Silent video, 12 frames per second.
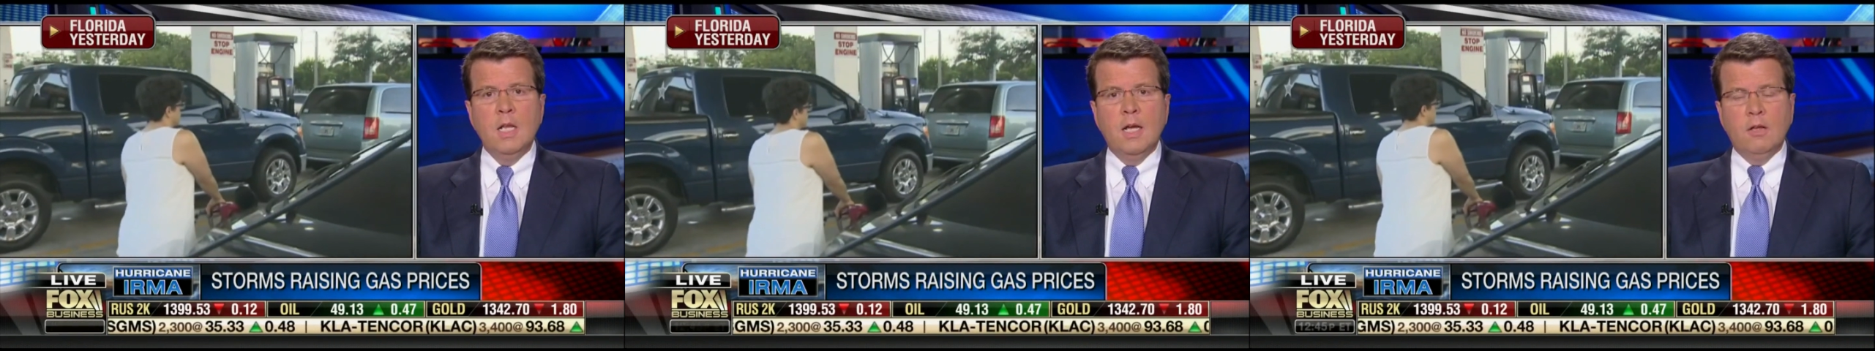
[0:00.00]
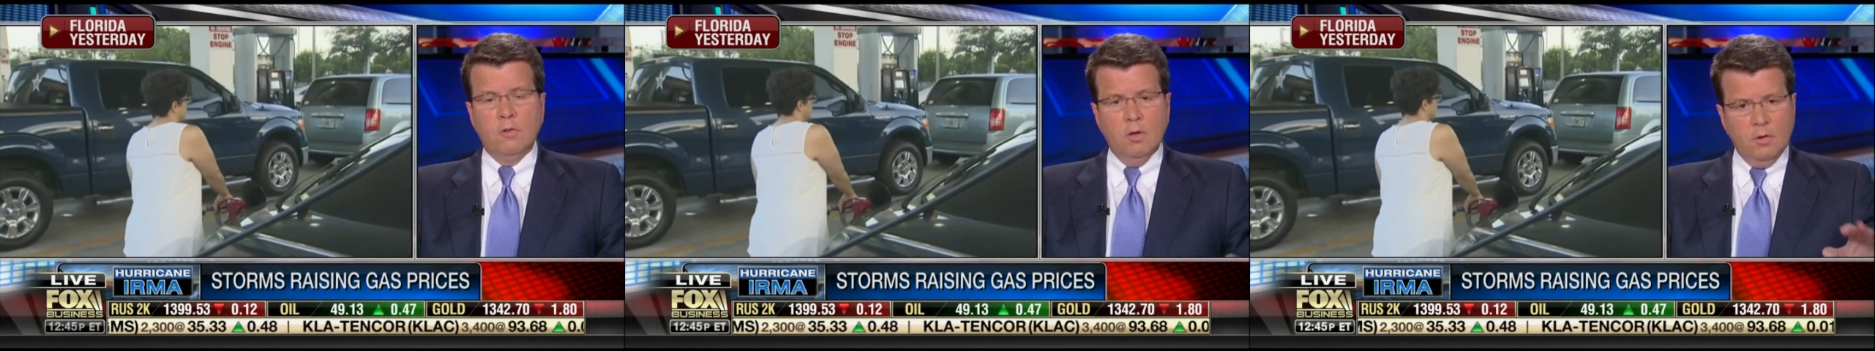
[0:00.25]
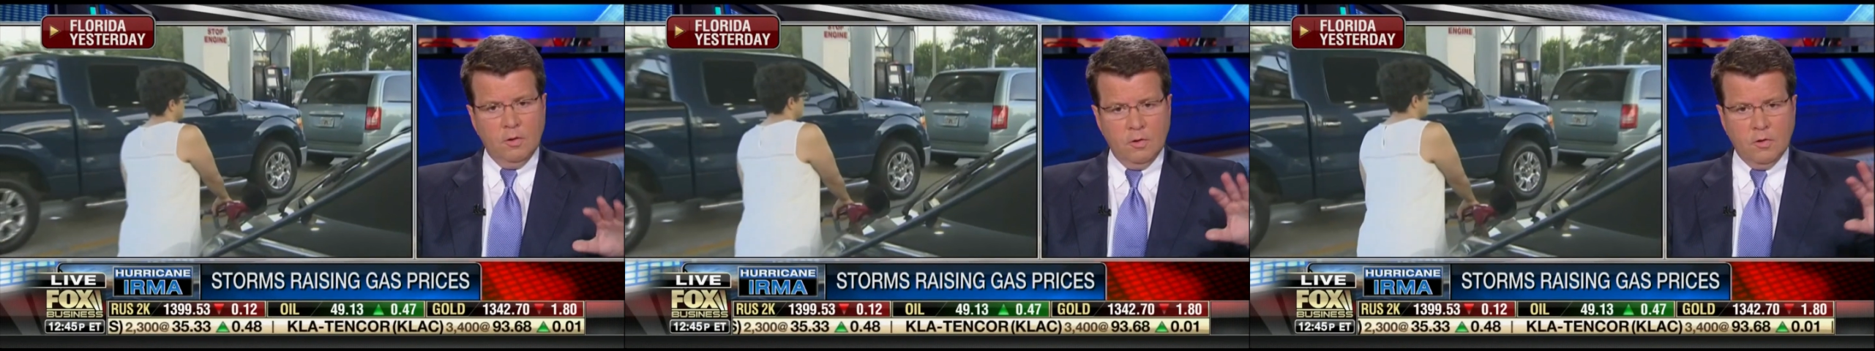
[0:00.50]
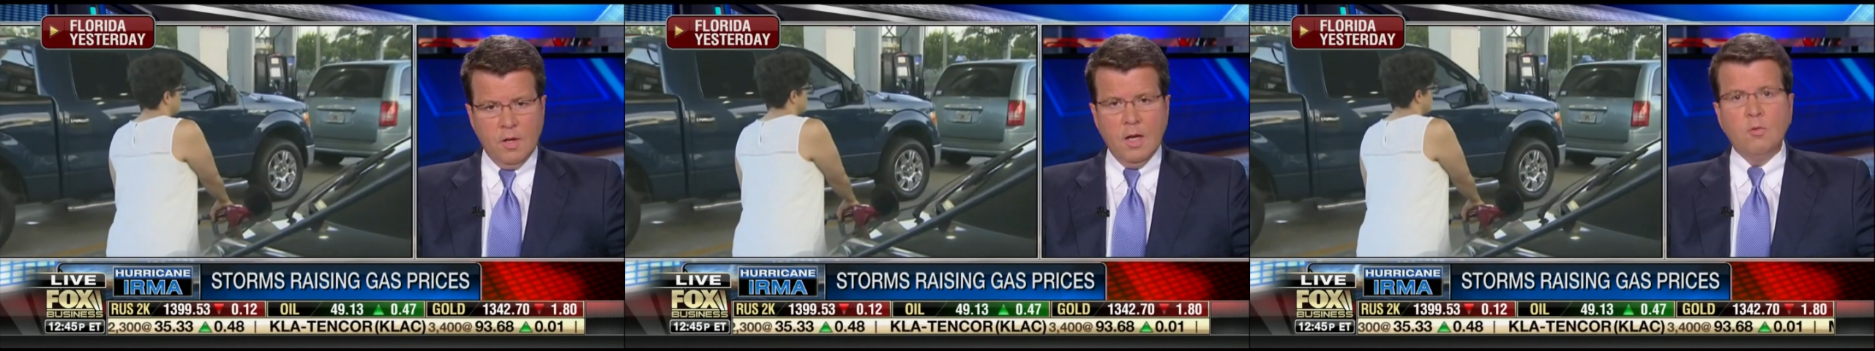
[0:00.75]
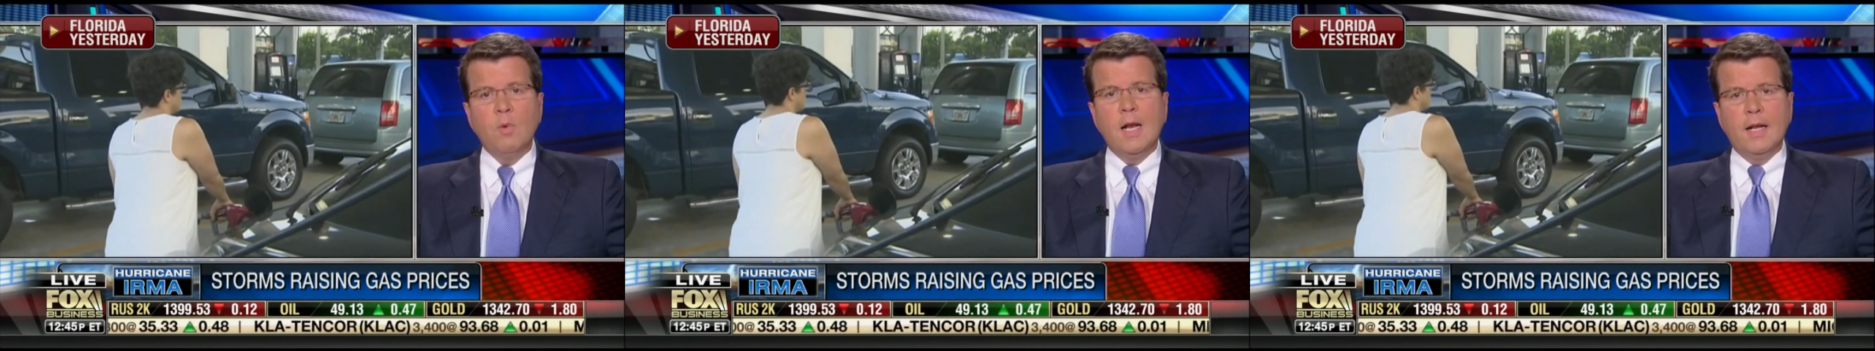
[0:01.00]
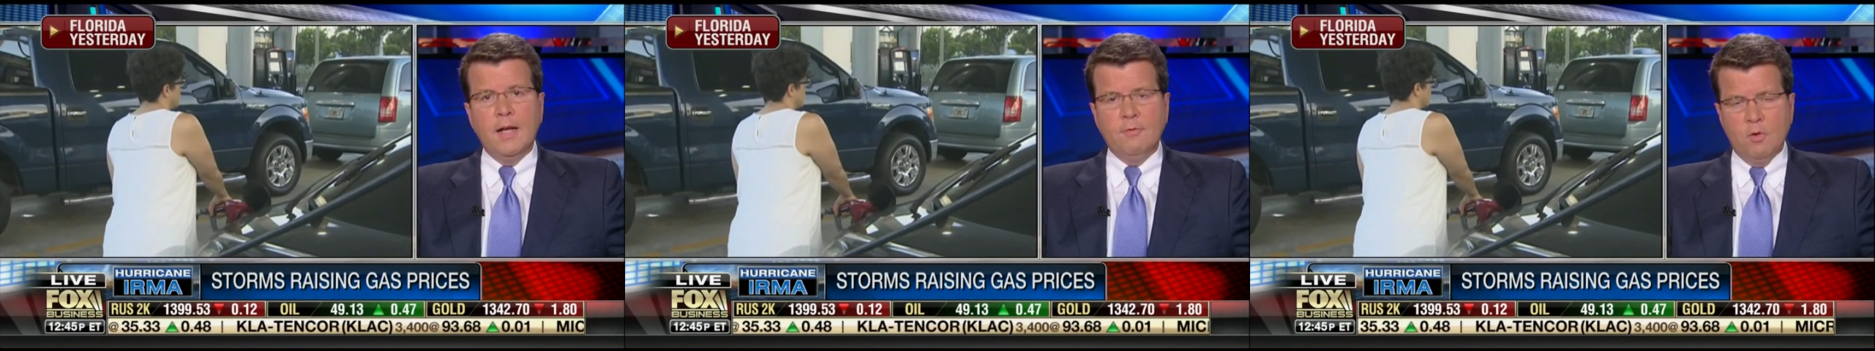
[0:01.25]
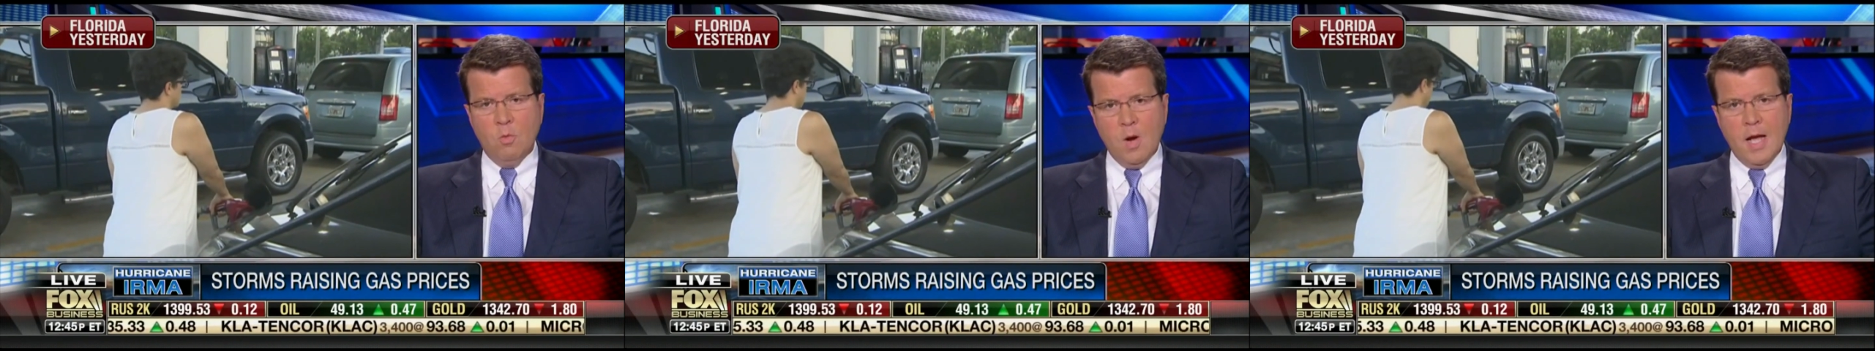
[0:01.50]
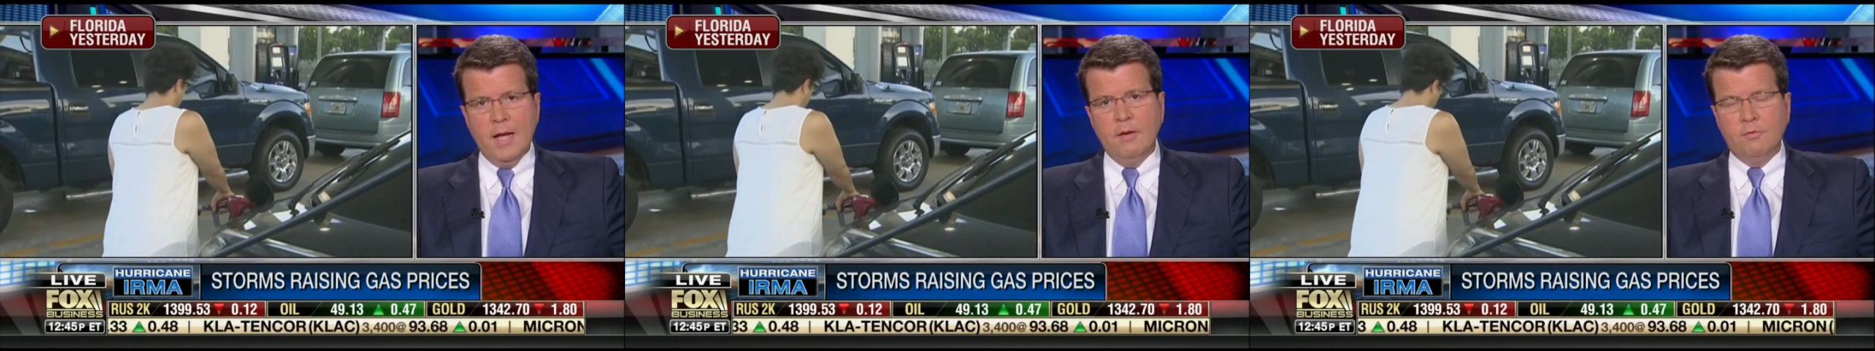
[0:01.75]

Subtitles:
as long as it stays well enough away